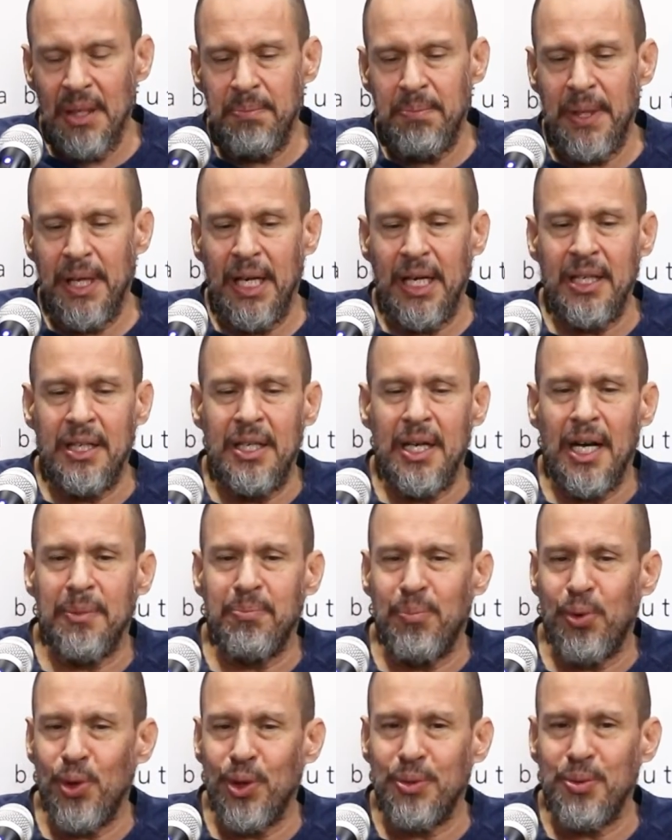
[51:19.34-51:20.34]
But I
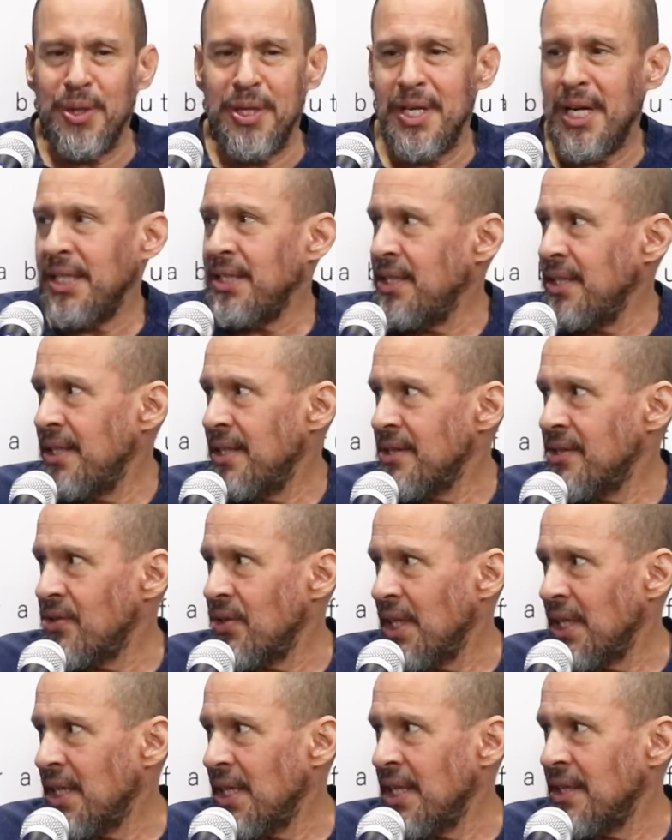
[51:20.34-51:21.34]
got bored with the idea,
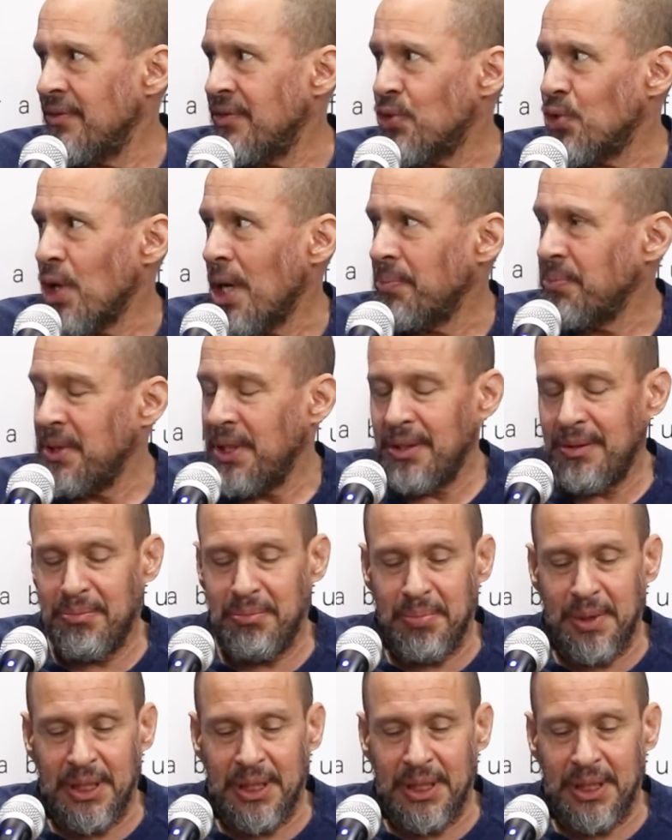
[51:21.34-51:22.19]
so I kind of dropped it.